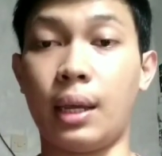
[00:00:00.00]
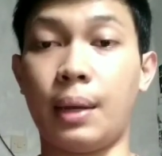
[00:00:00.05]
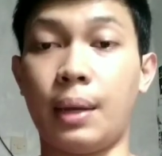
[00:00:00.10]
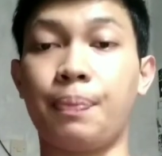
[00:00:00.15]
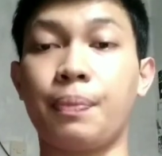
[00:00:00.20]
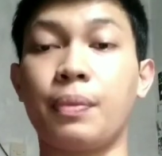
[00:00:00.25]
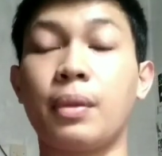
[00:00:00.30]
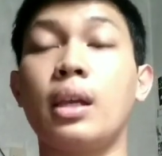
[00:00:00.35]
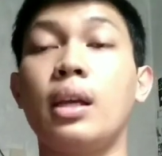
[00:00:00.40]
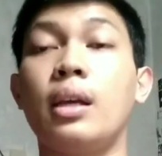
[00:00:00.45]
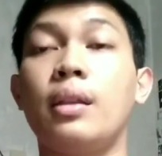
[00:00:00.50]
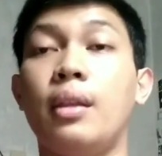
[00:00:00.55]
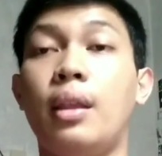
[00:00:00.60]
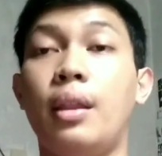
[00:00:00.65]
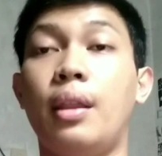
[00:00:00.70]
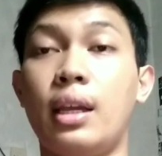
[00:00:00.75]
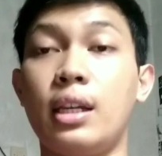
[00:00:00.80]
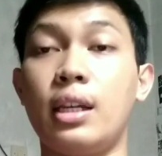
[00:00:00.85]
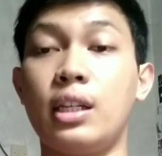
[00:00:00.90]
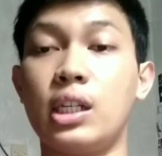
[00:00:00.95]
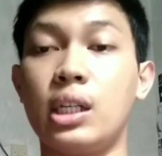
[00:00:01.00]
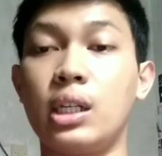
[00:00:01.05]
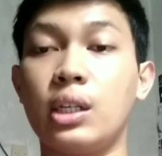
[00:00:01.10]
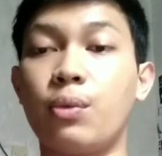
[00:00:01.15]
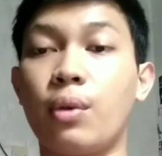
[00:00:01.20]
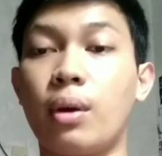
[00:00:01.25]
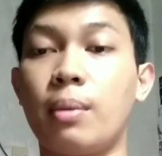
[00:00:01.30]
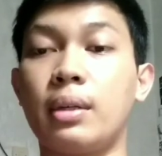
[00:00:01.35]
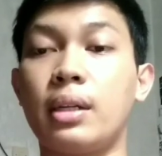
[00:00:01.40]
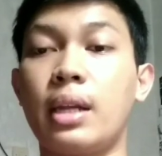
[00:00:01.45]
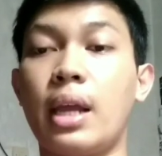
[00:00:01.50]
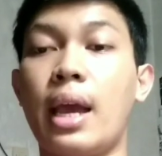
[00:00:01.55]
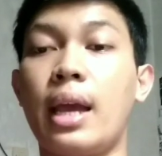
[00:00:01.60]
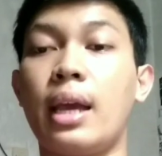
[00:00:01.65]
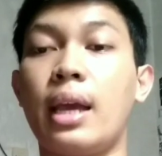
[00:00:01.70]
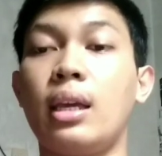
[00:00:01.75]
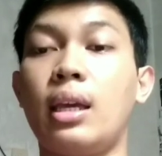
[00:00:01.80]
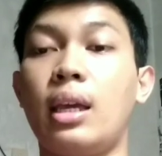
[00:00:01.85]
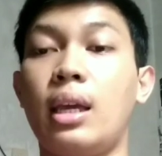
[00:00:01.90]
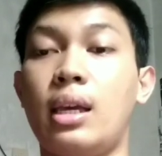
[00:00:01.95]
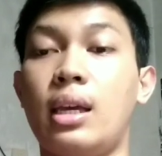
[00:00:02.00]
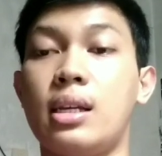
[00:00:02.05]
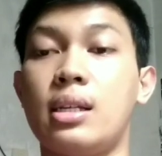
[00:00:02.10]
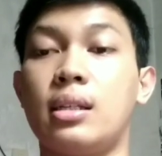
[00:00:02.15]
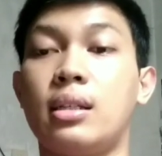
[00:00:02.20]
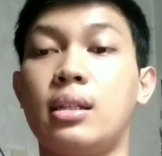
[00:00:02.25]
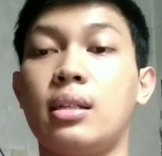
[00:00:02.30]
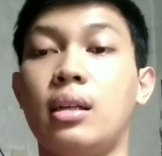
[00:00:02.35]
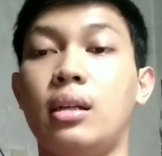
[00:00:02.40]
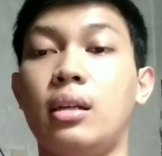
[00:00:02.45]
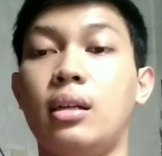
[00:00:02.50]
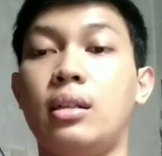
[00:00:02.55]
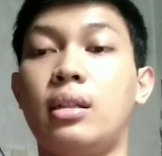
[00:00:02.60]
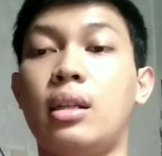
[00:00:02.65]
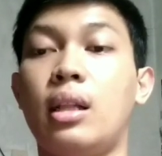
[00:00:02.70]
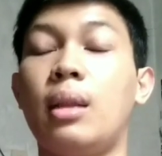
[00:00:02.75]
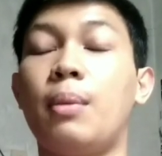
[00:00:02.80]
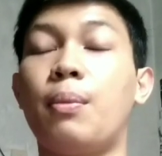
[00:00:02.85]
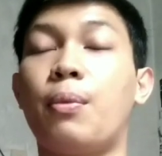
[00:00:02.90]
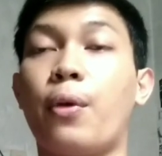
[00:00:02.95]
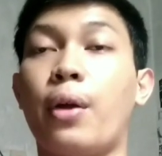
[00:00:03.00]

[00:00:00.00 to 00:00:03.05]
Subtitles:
The National Grammar Day is celebrated